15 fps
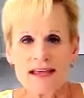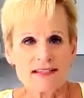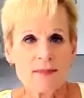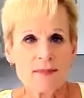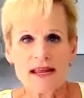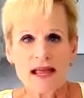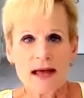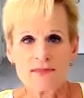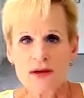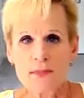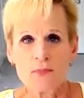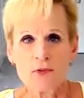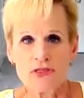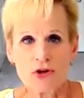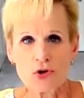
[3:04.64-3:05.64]
somebody comes up
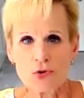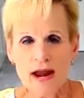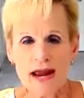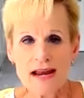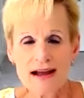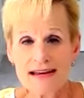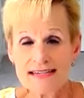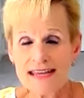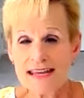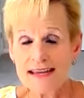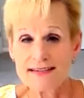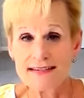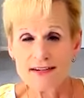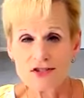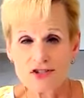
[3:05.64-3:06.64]
with a great idea,
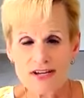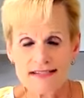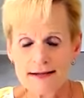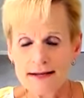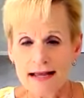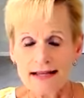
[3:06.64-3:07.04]
such as,